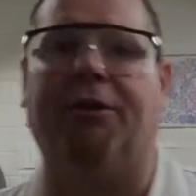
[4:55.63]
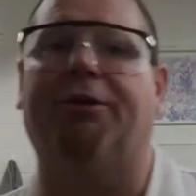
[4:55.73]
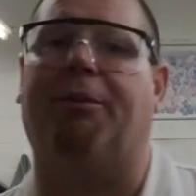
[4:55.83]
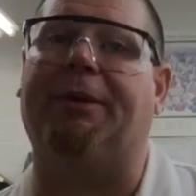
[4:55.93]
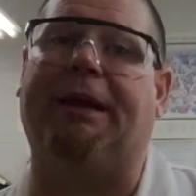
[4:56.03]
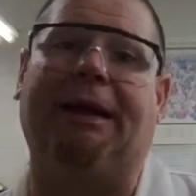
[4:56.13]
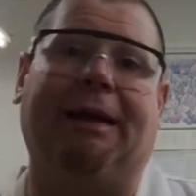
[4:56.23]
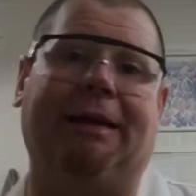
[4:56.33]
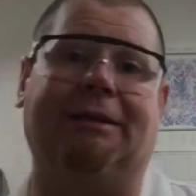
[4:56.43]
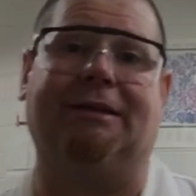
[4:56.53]
or something
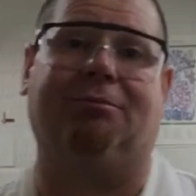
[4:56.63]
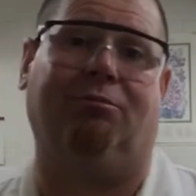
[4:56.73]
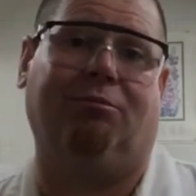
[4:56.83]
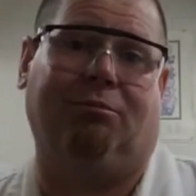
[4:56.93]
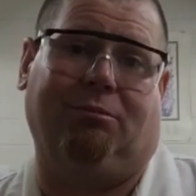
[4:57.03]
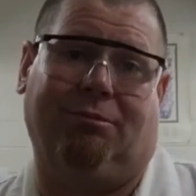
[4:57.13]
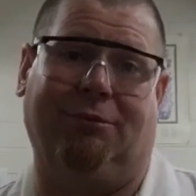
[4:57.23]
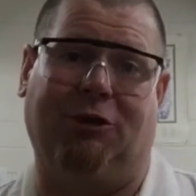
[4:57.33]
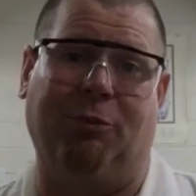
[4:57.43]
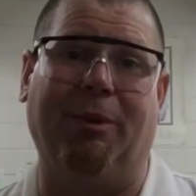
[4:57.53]
gets
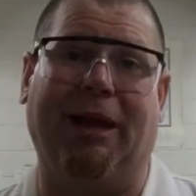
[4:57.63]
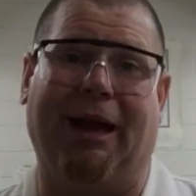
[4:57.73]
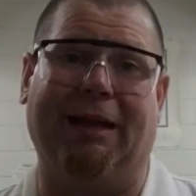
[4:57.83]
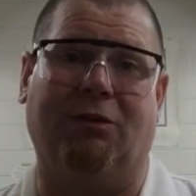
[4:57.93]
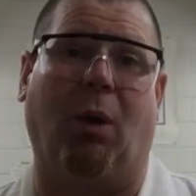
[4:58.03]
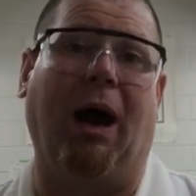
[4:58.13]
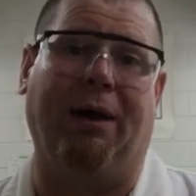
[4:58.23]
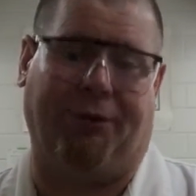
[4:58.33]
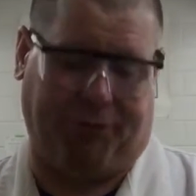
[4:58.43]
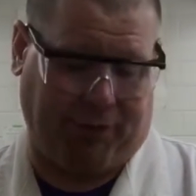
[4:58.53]
duplicated
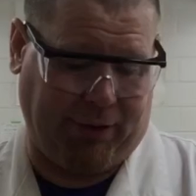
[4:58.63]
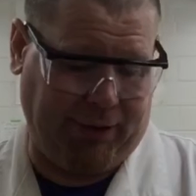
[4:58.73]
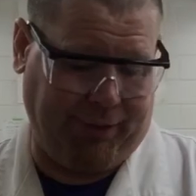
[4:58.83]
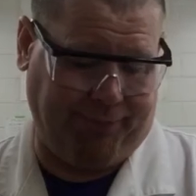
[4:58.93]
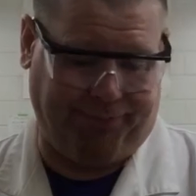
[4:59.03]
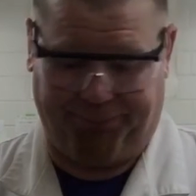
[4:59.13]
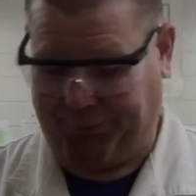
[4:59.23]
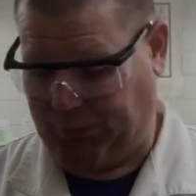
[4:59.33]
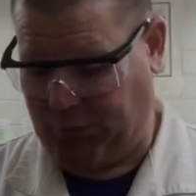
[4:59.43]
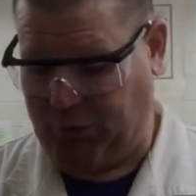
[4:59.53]
twice, right?
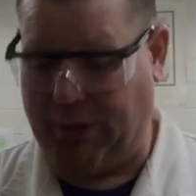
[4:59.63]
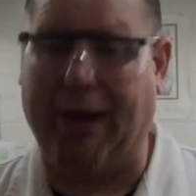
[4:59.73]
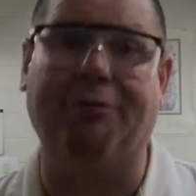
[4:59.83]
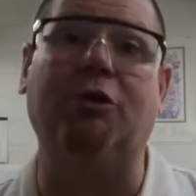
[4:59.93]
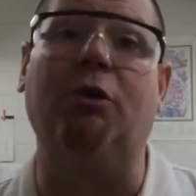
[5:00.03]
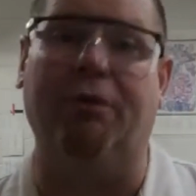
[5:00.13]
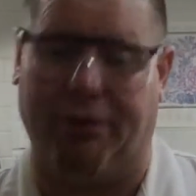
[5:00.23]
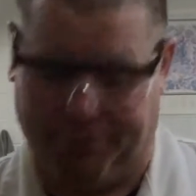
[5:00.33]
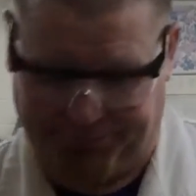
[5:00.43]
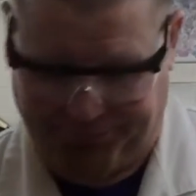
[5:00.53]
You can have 2 of them.